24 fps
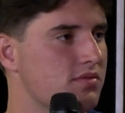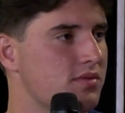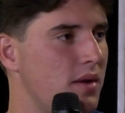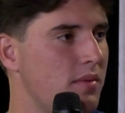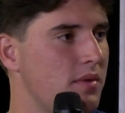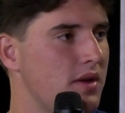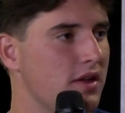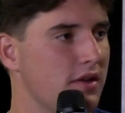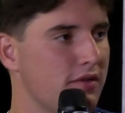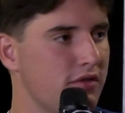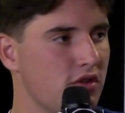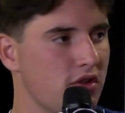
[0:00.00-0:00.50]
but I
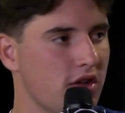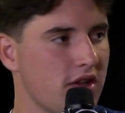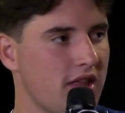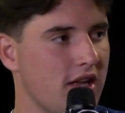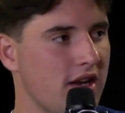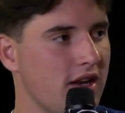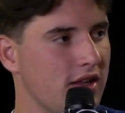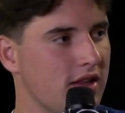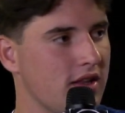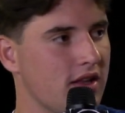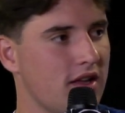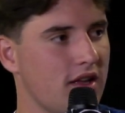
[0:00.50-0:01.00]
mean, if you looked at
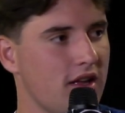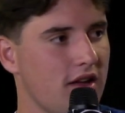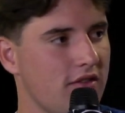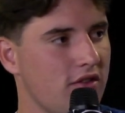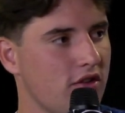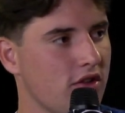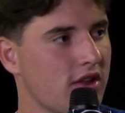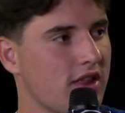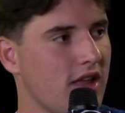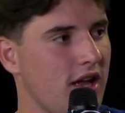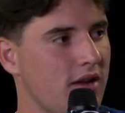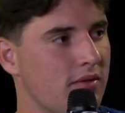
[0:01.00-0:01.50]
it, if
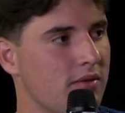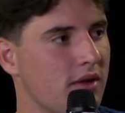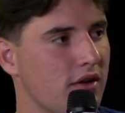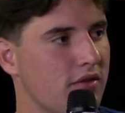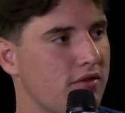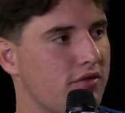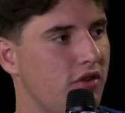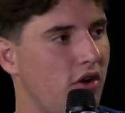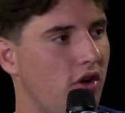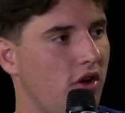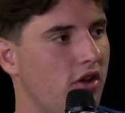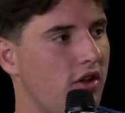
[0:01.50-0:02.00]
you looked at him like
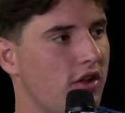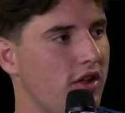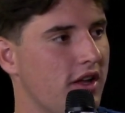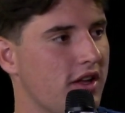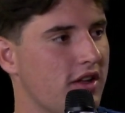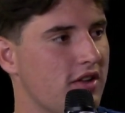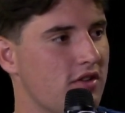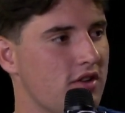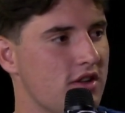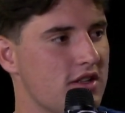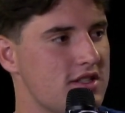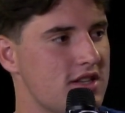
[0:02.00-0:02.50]
fall, like
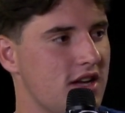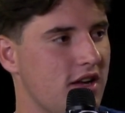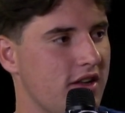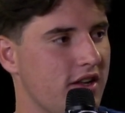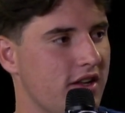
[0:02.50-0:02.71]
you could tell.